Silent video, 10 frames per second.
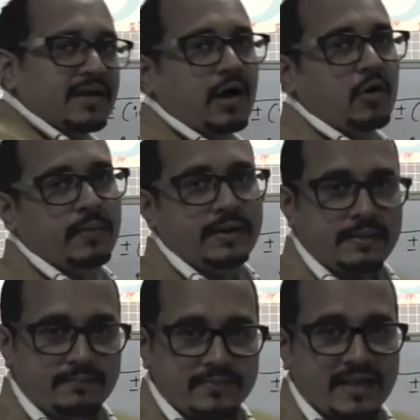the argument
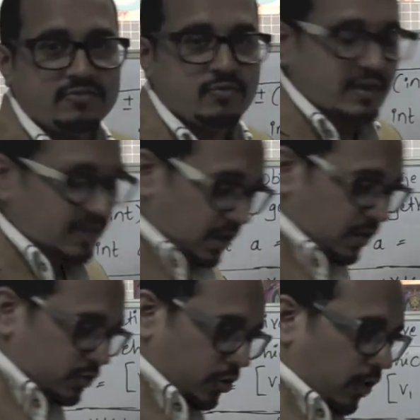name. That's where
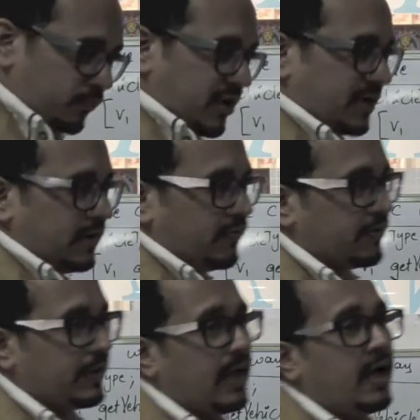the
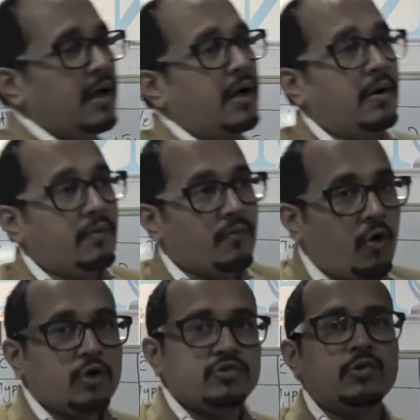Objective-C
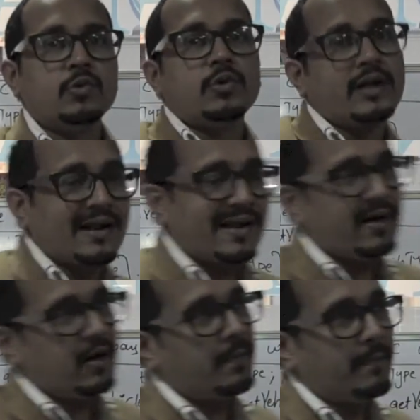wants you to
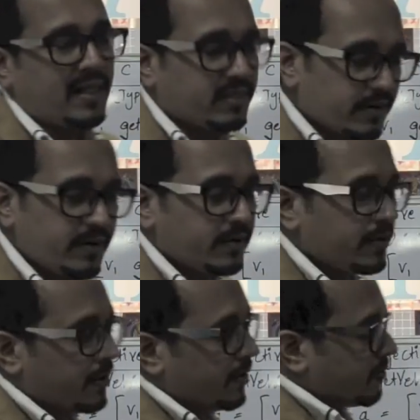declare a method.
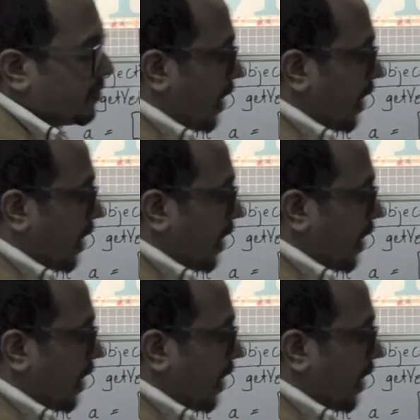So